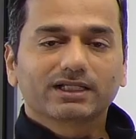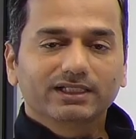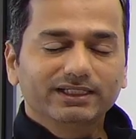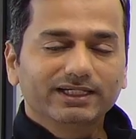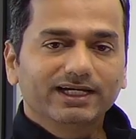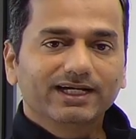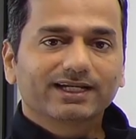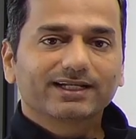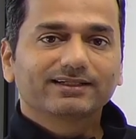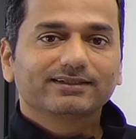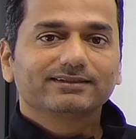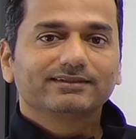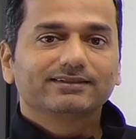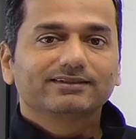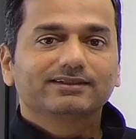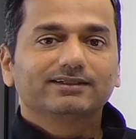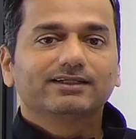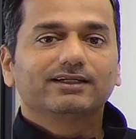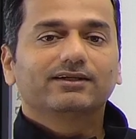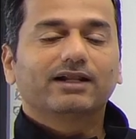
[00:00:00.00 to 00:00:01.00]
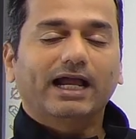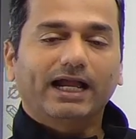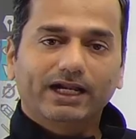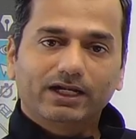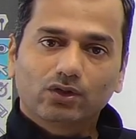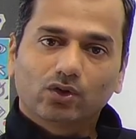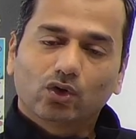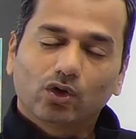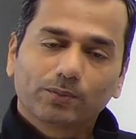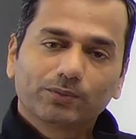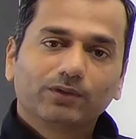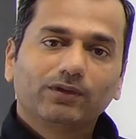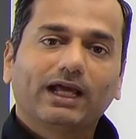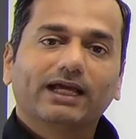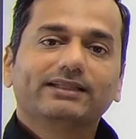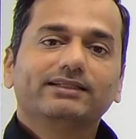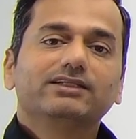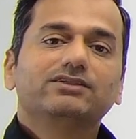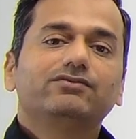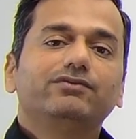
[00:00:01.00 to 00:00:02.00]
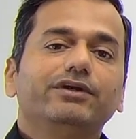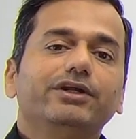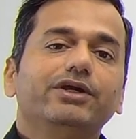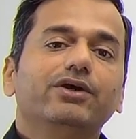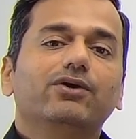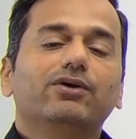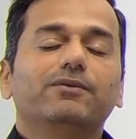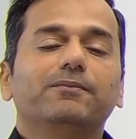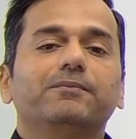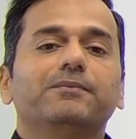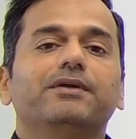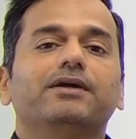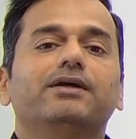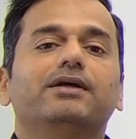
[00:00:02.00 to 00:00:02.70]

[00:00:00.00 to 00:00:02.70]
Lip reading: clear, right? Hope you like this video.